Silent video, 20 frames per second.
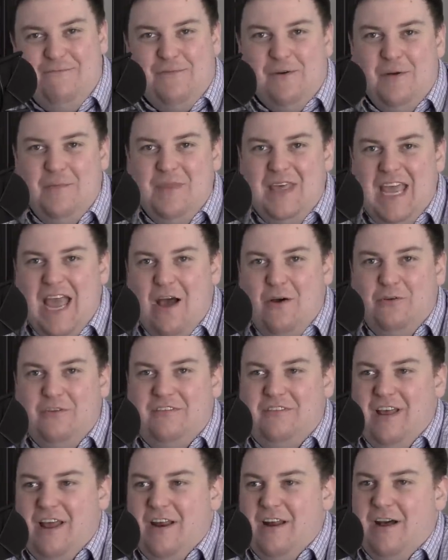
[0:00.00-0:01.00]
from the
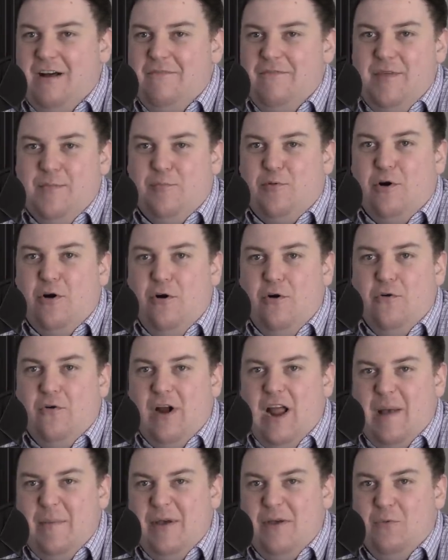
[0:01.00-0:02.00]
outset of the
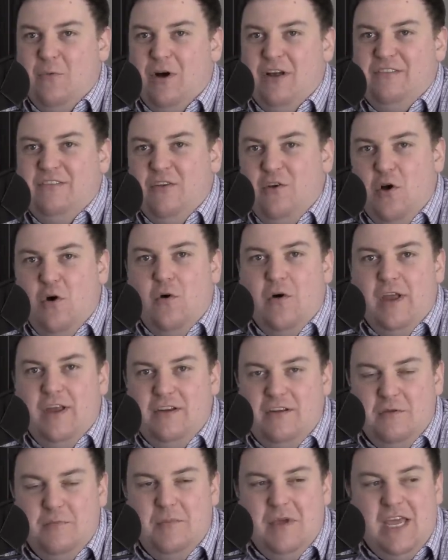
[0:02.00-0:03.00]
program it wasn't
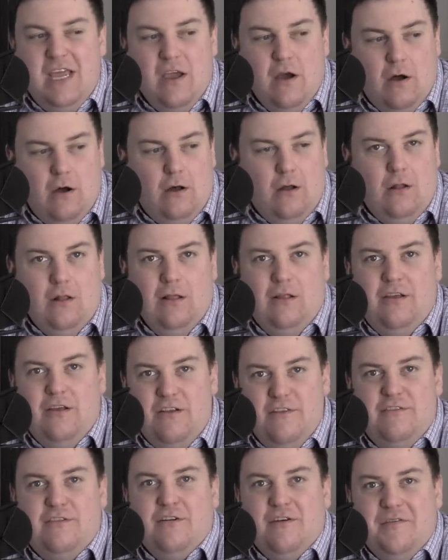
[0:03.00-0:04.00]
going to be all
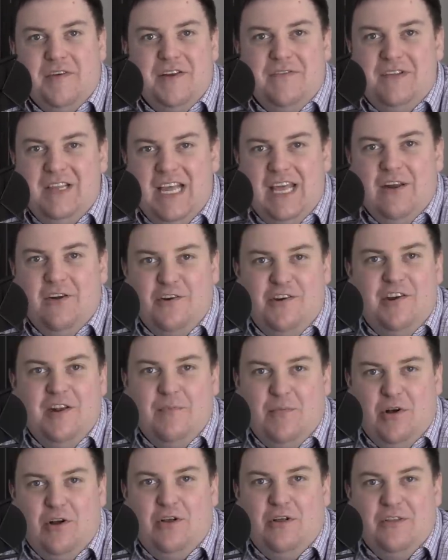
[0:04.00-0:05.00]
conservative
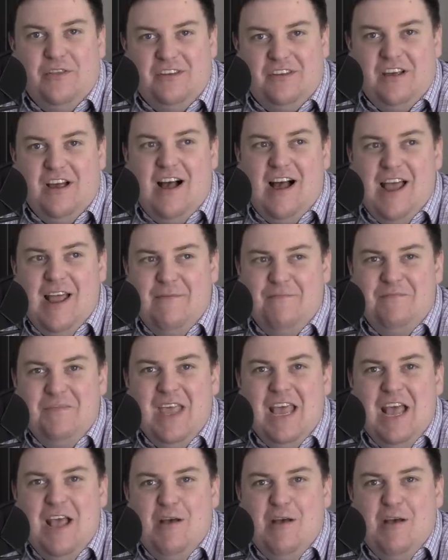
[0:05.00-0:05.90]
leadership all the time,